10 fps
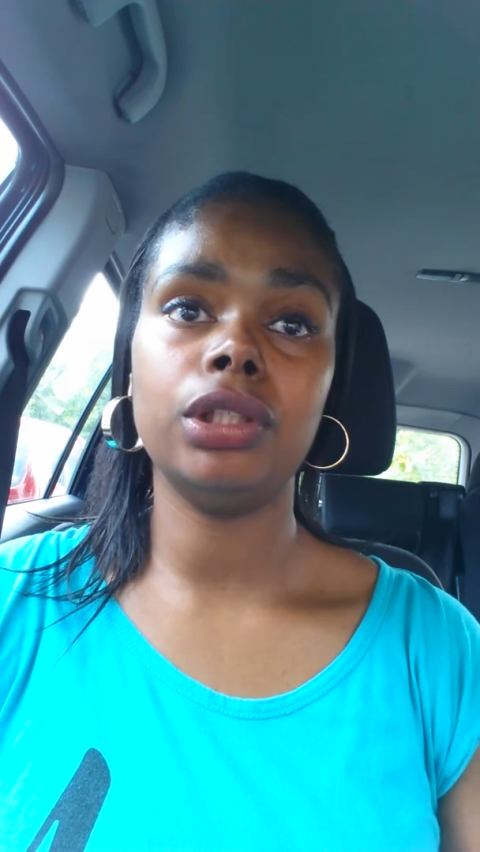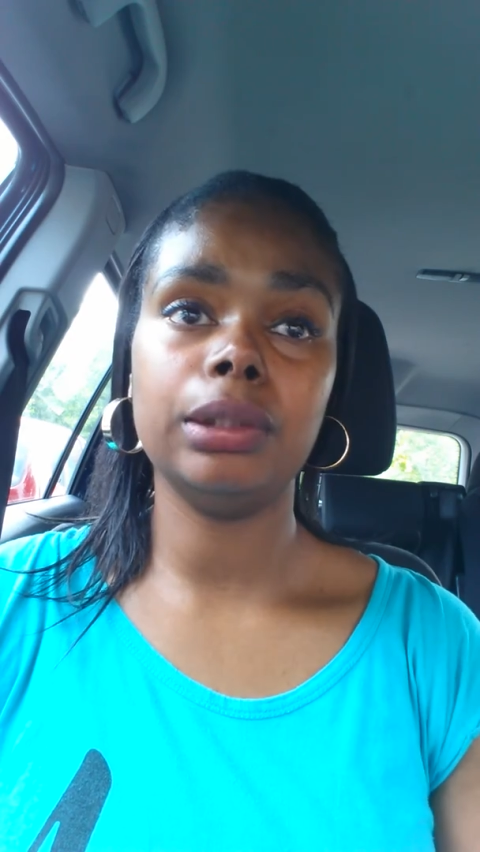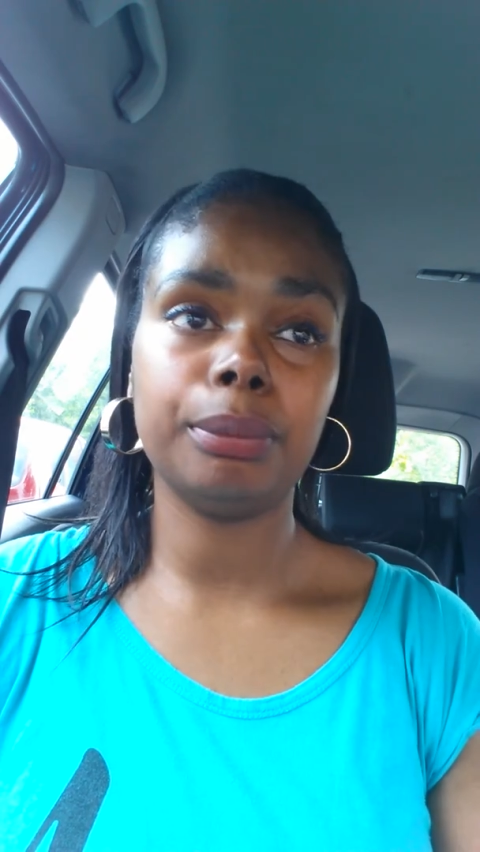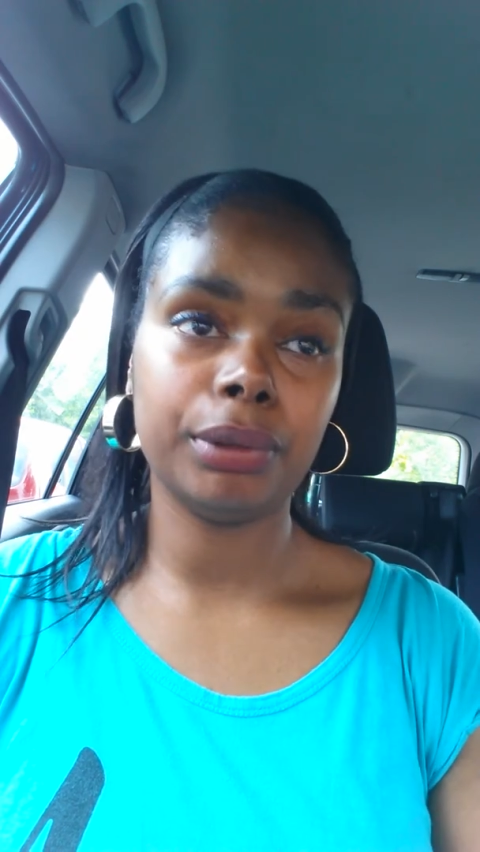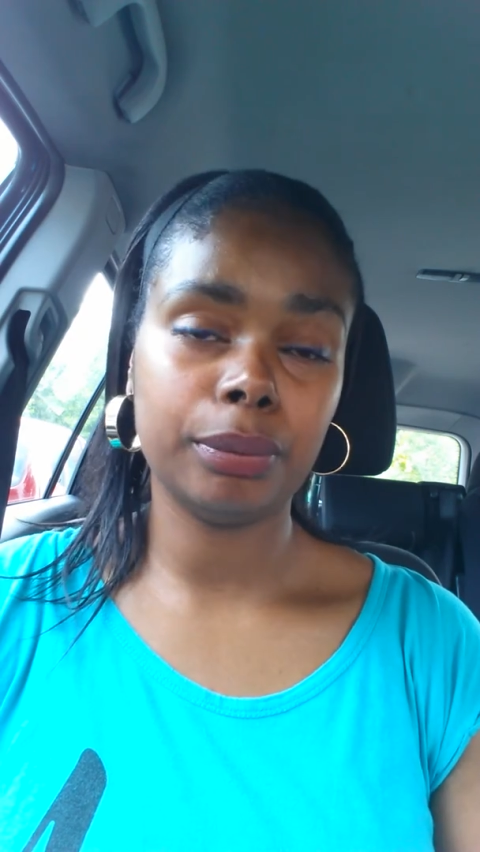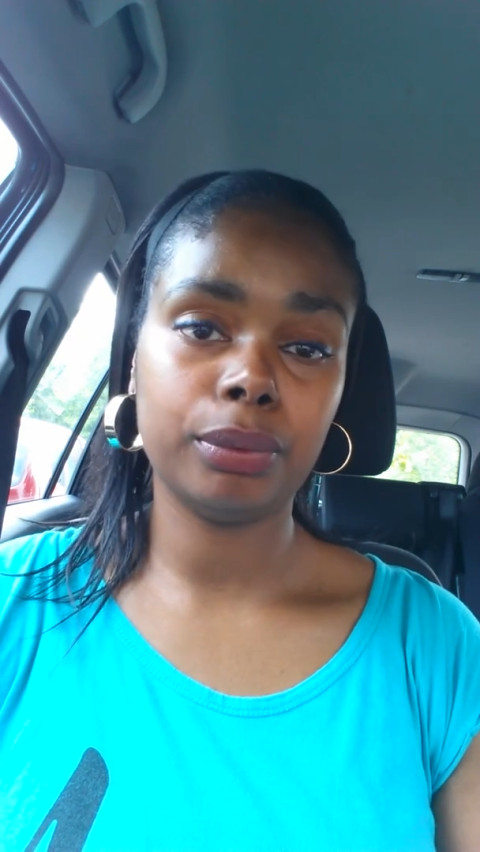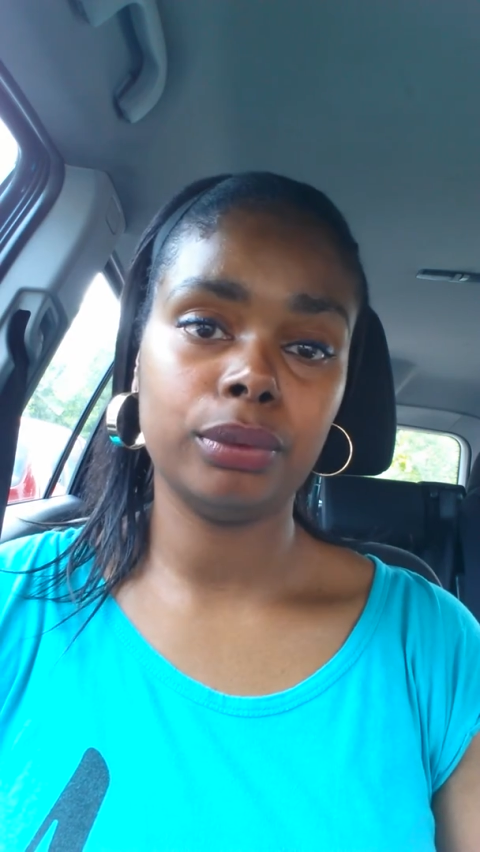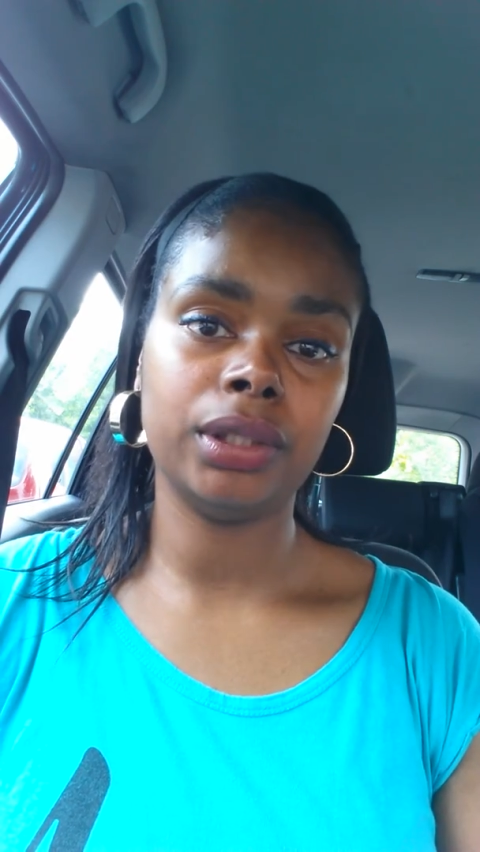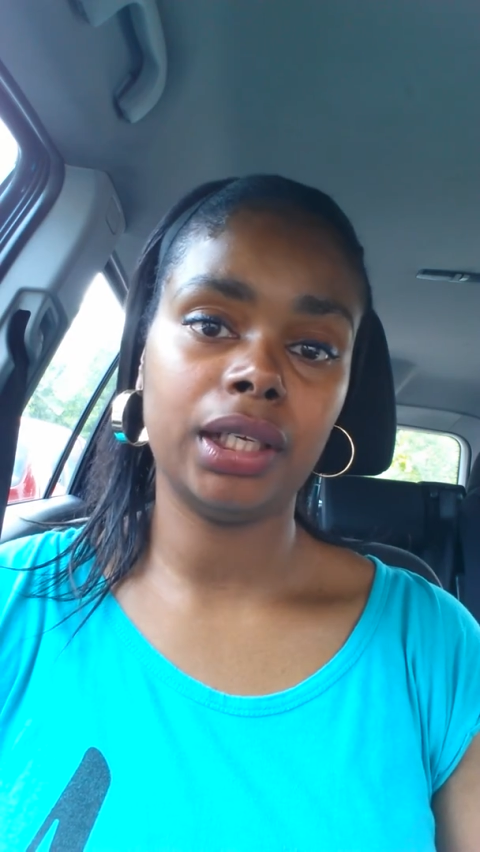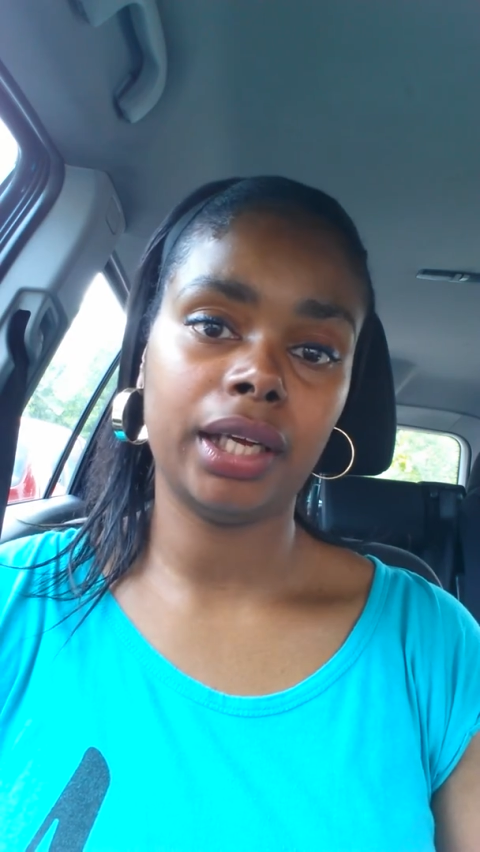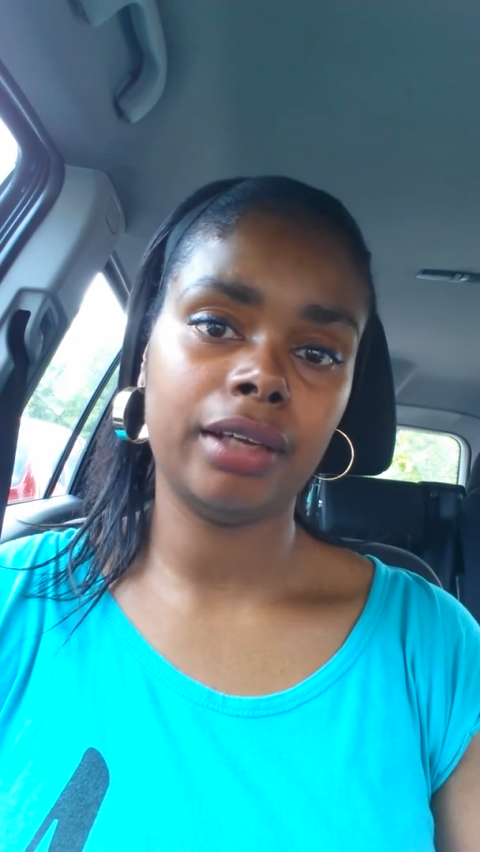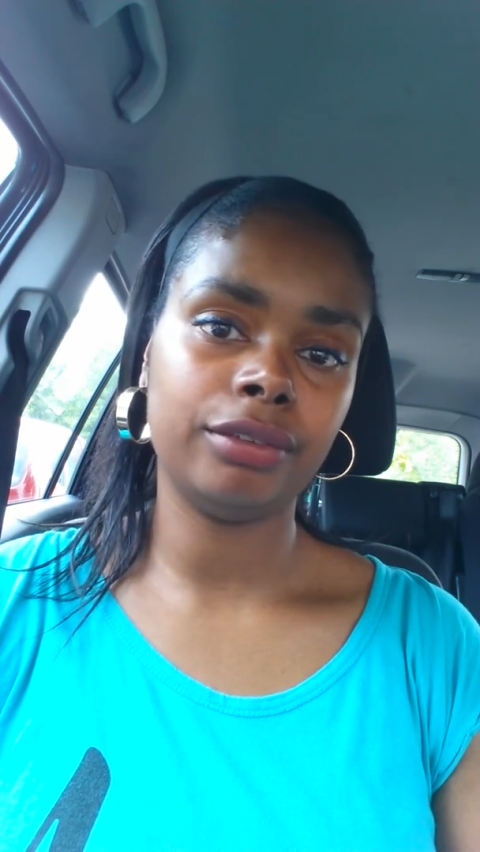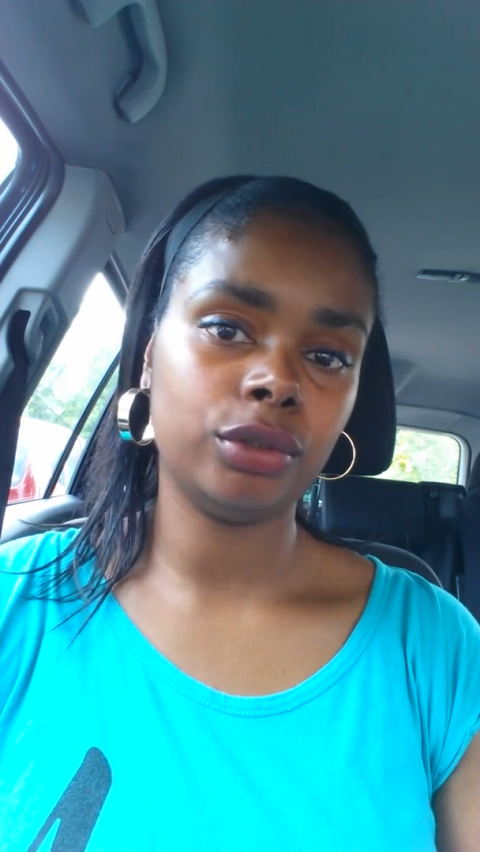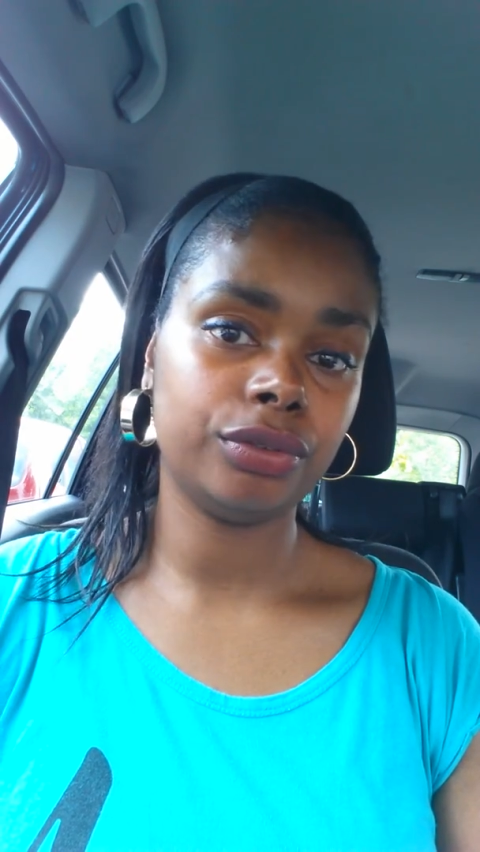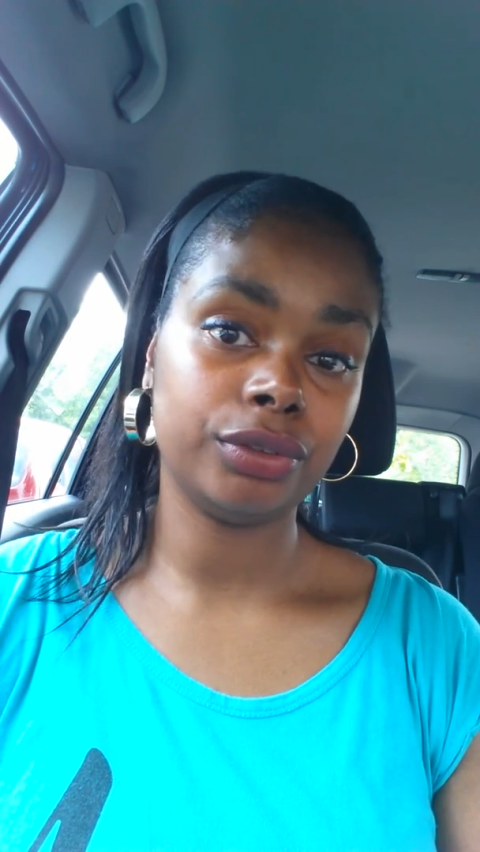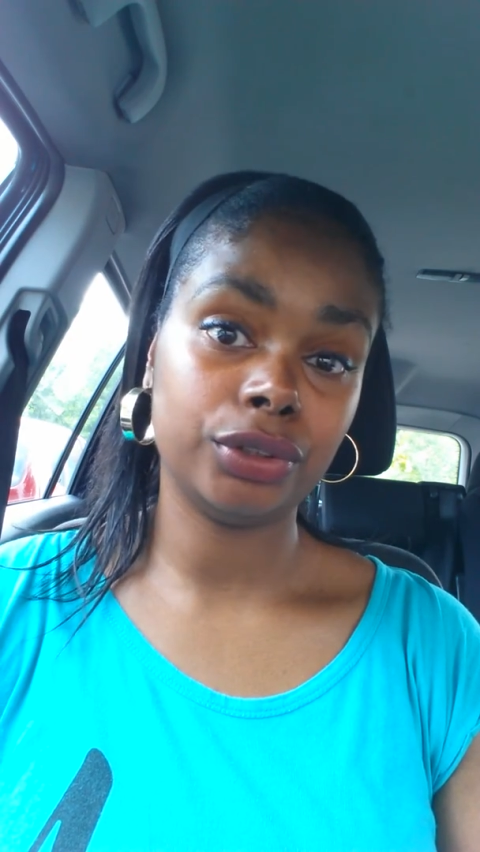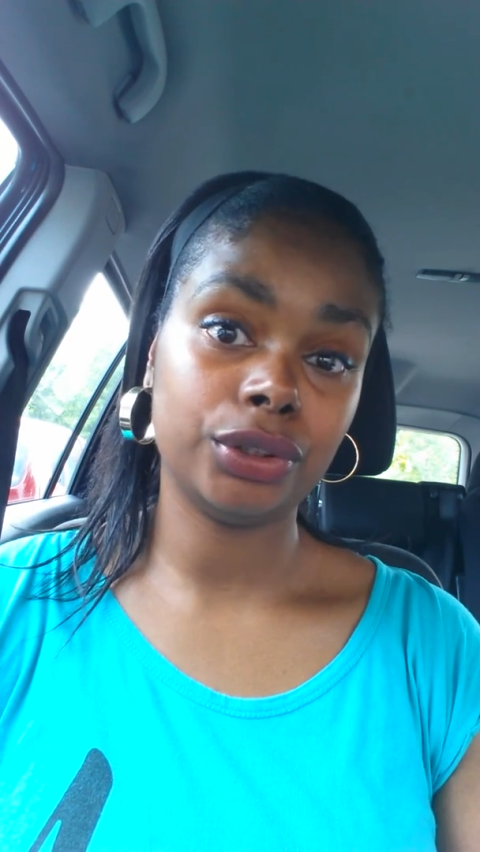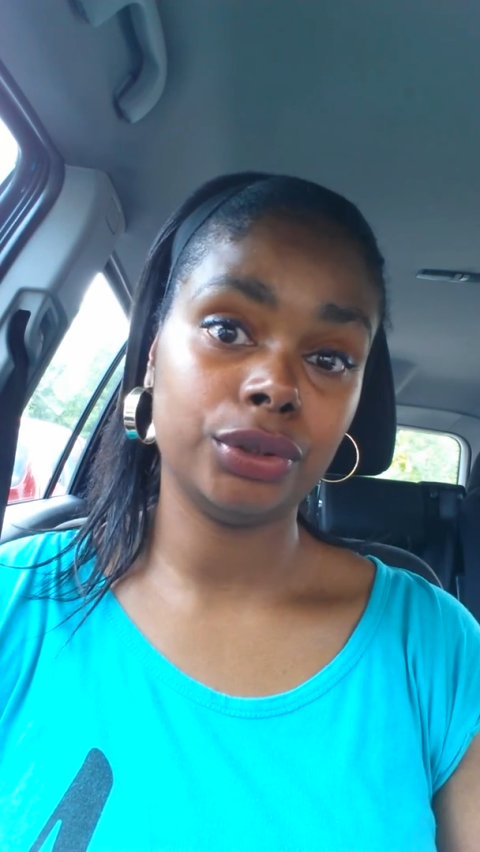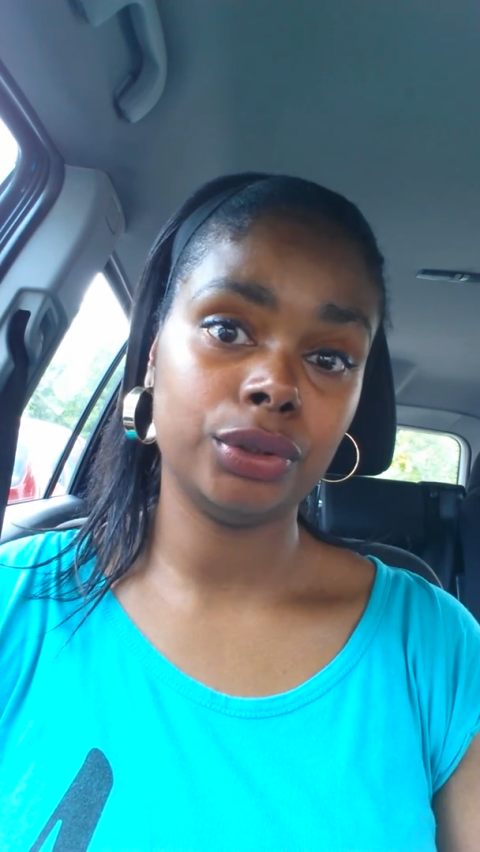other people that have nothing to